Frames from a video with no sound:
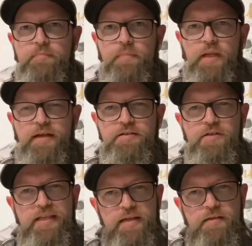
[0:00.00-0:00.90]
do
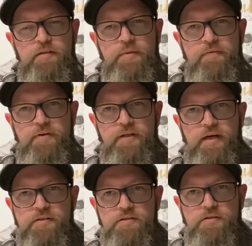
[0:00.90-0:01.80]
get a little bit of a
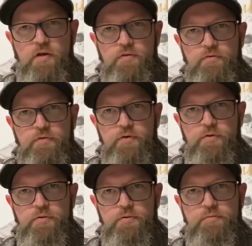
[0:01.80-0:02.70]
stone
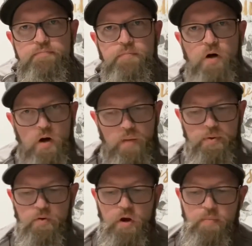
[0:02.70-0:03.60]
fruit hop
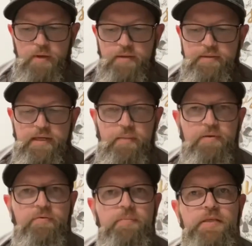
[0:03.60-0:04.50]
aroma coming
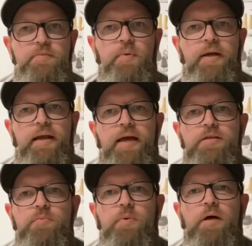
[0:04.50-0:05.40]
from this one as
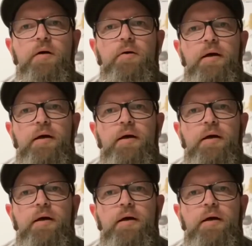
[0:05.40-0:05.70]
well.